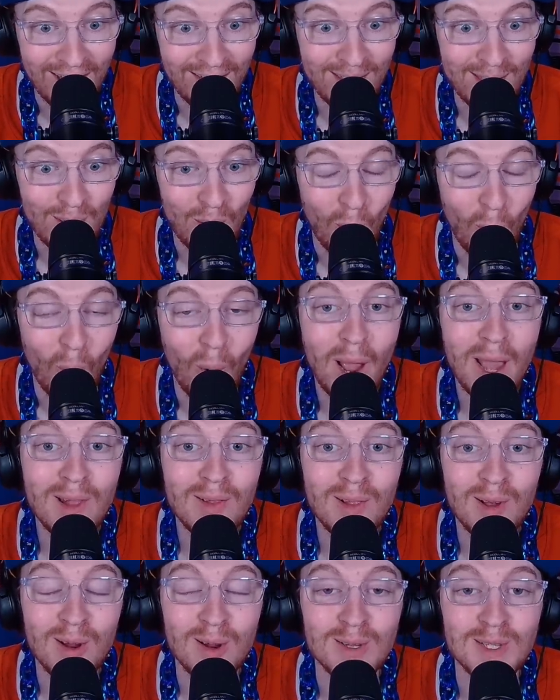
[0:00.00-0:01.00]
The
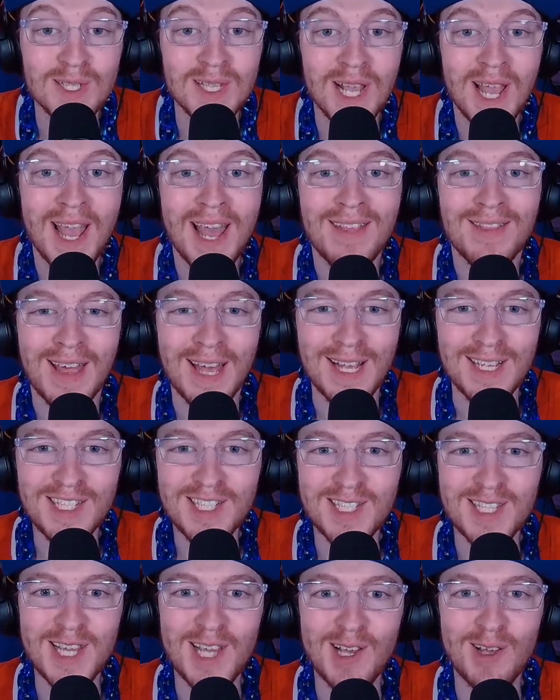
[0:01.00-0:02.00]
Oilers, they
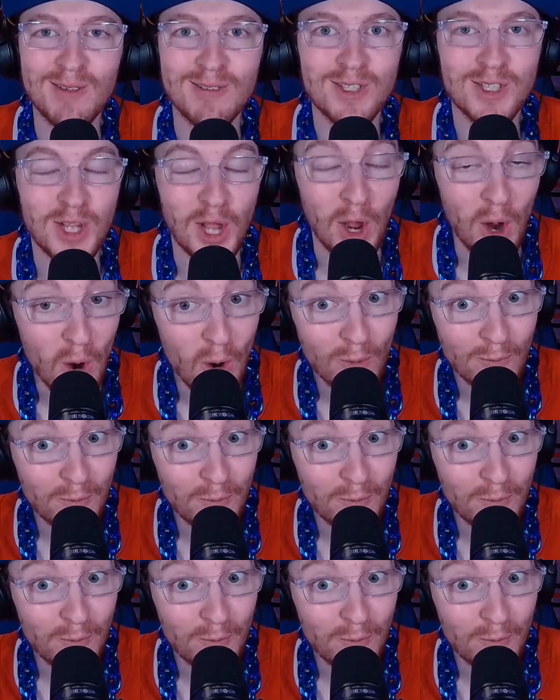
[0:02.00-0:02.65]
steal 2